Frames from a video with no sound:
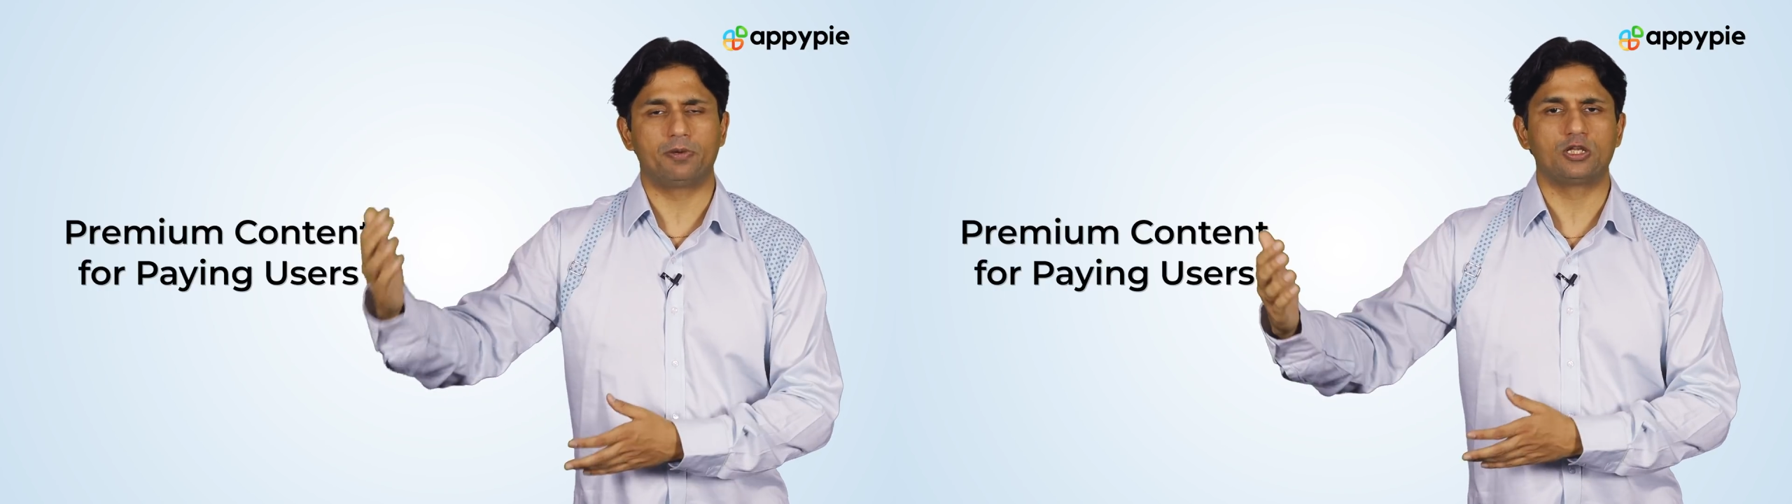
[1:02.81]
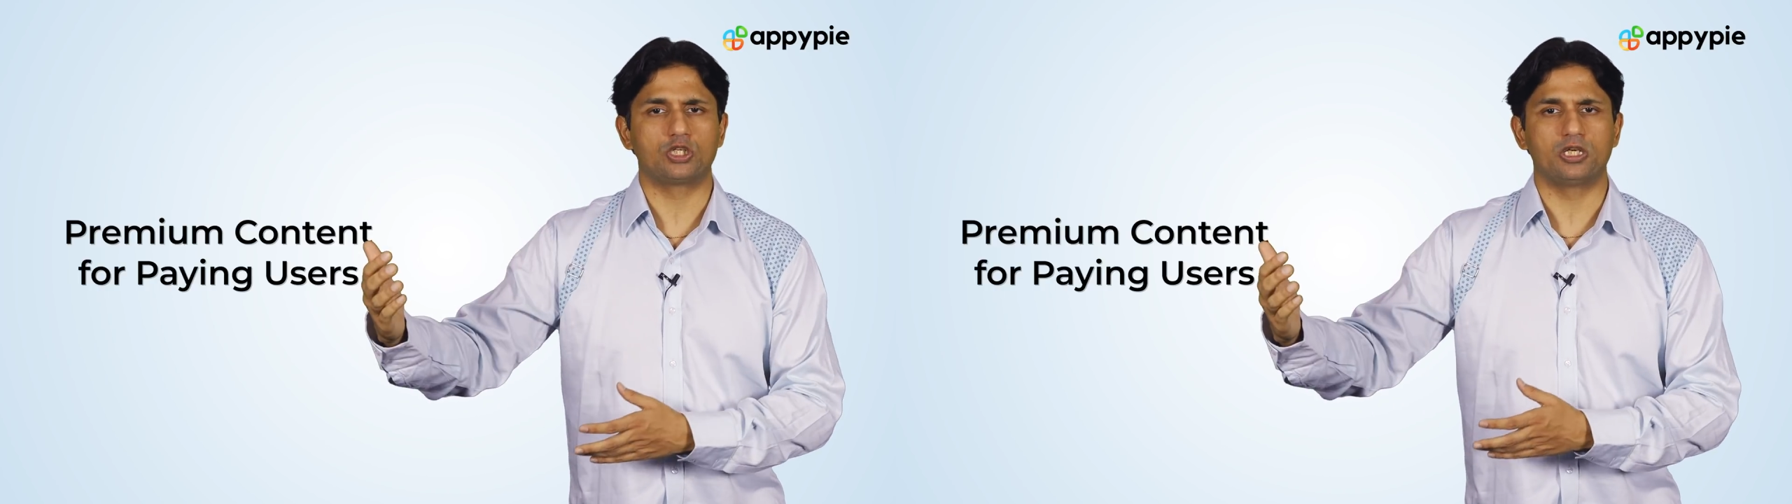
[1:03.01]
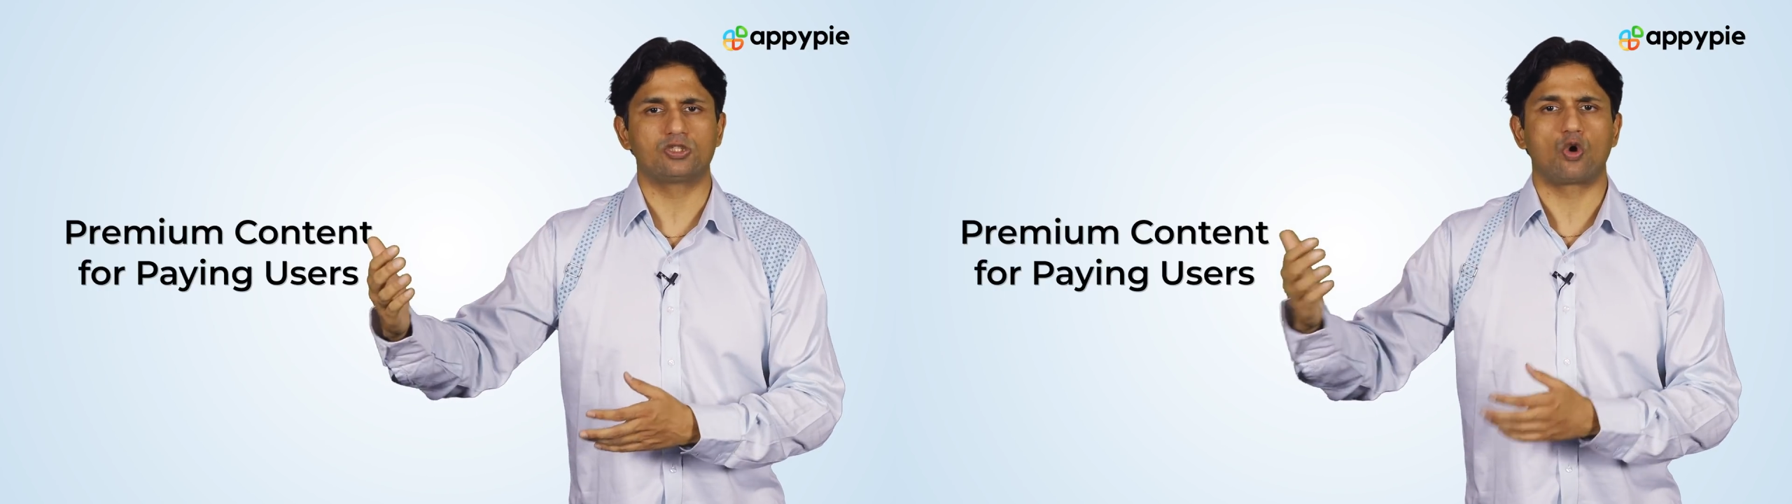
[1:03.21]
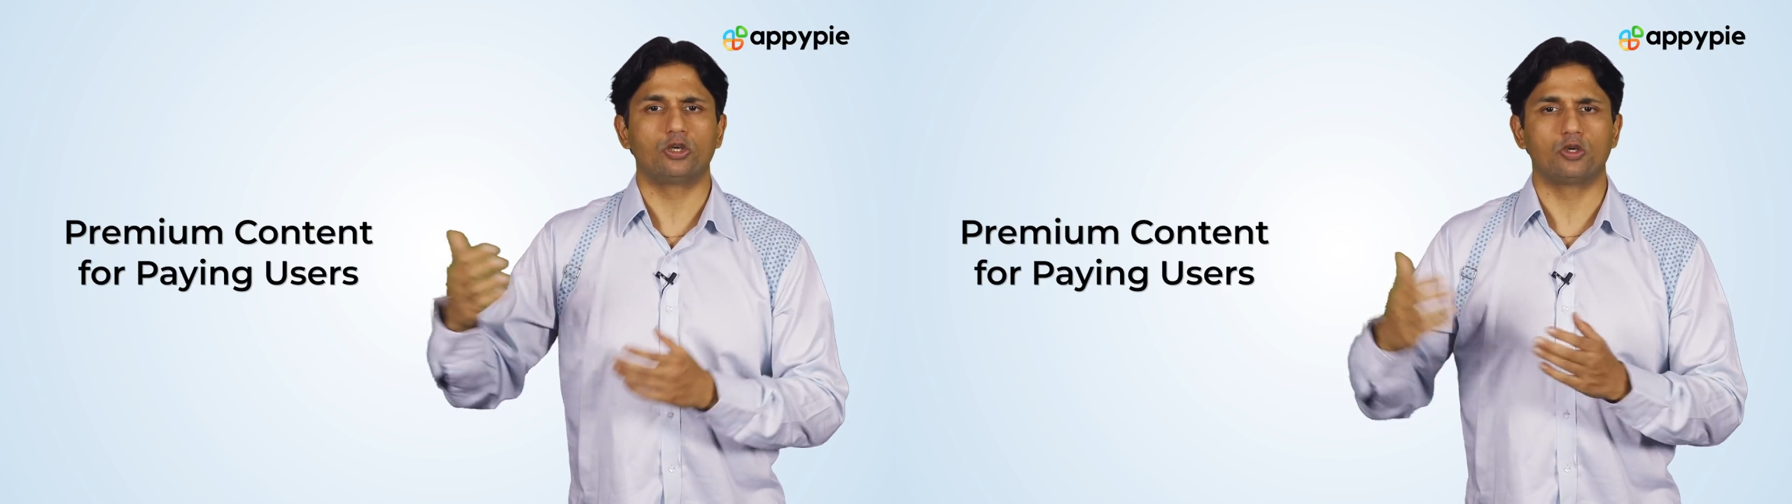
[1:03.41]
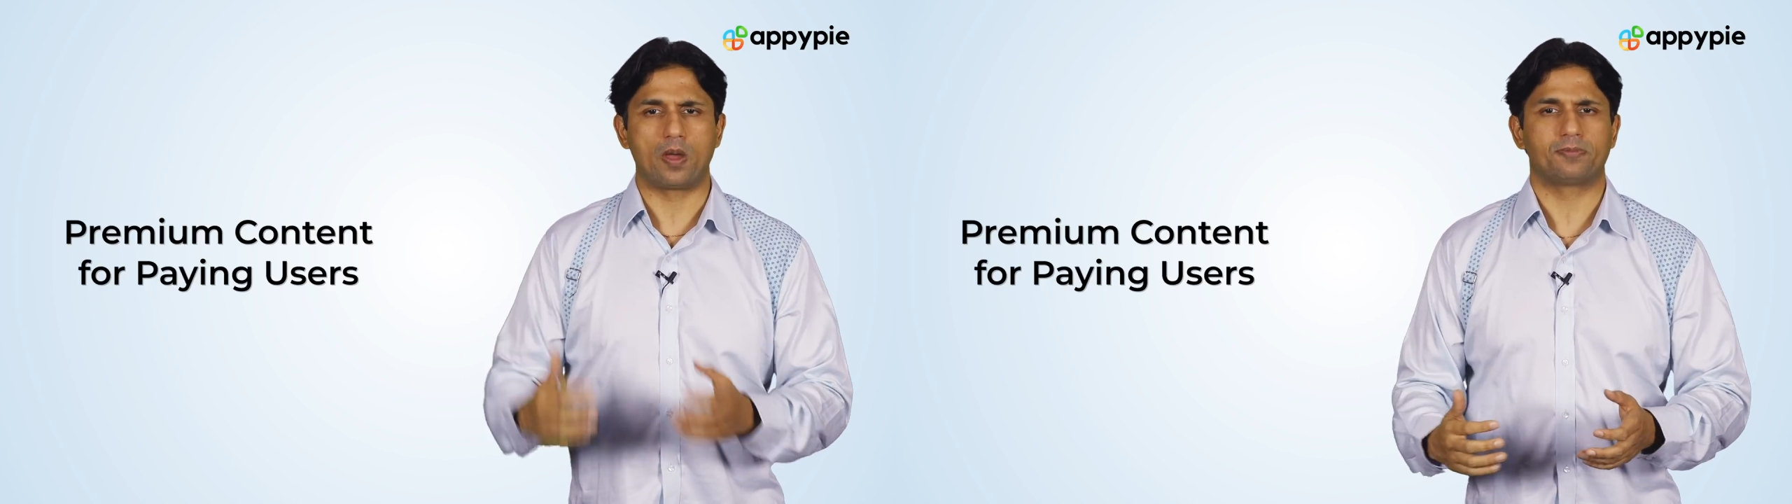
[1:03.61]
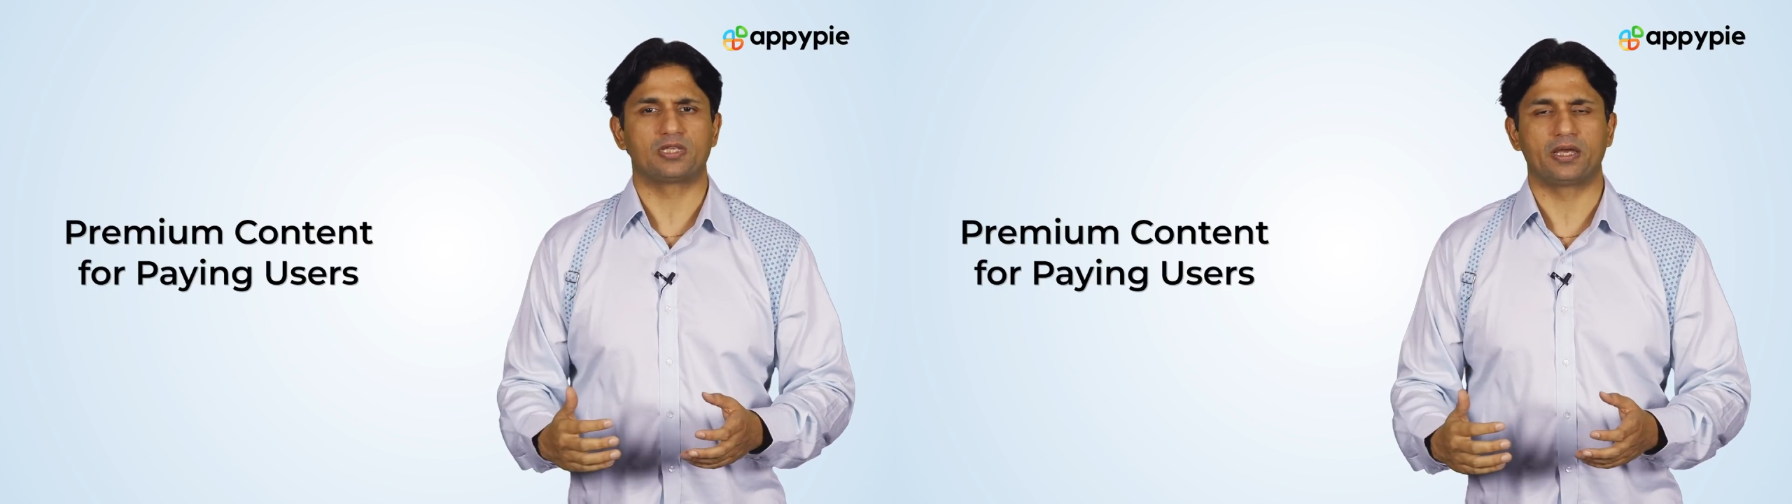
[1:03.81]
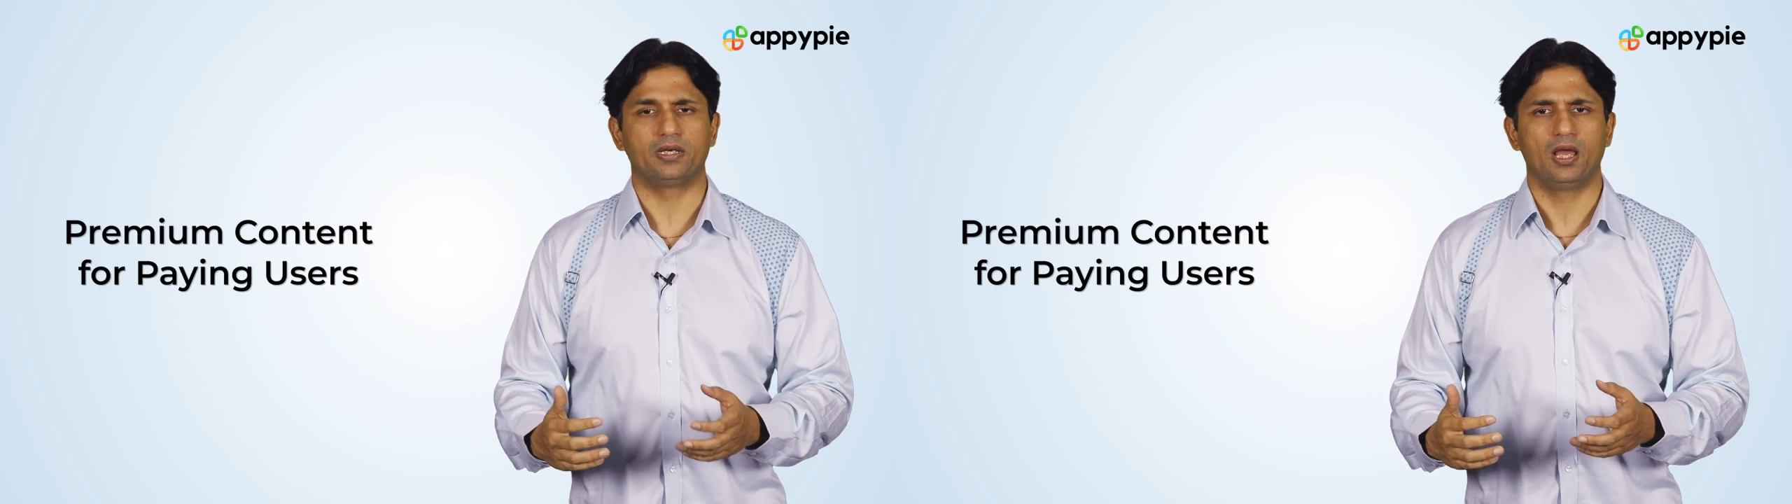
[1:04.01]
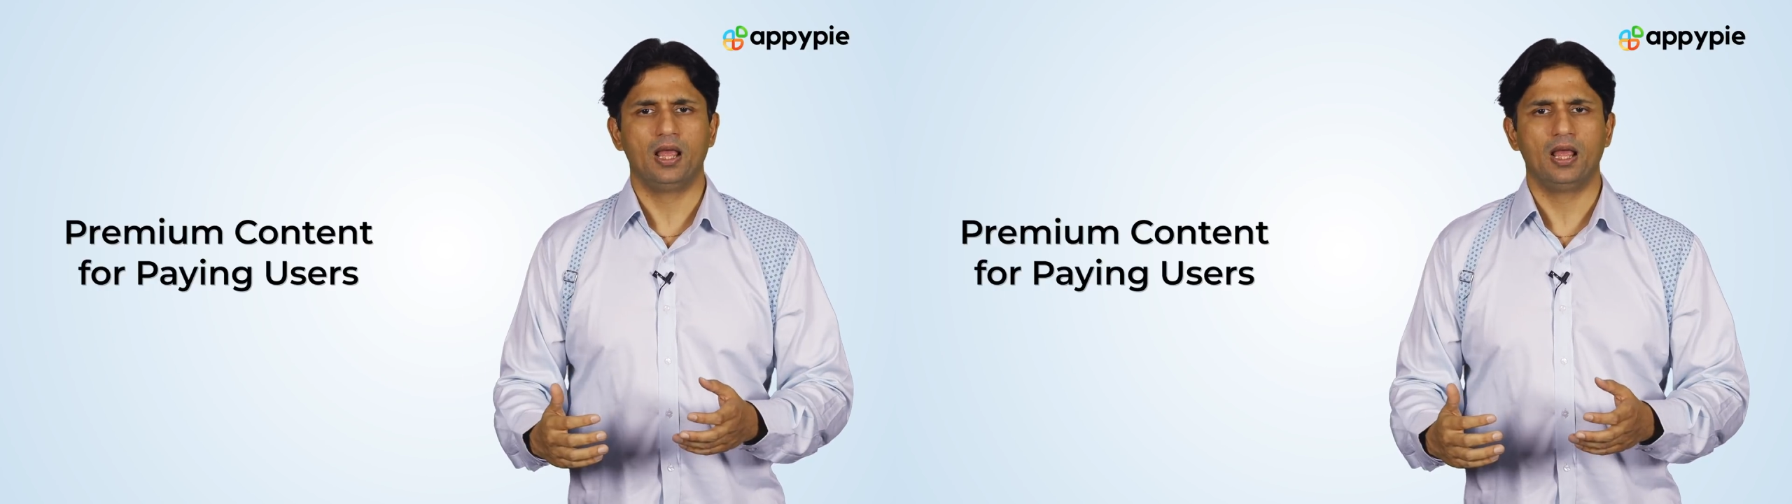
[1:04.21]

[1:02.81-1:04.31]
purchase on your website.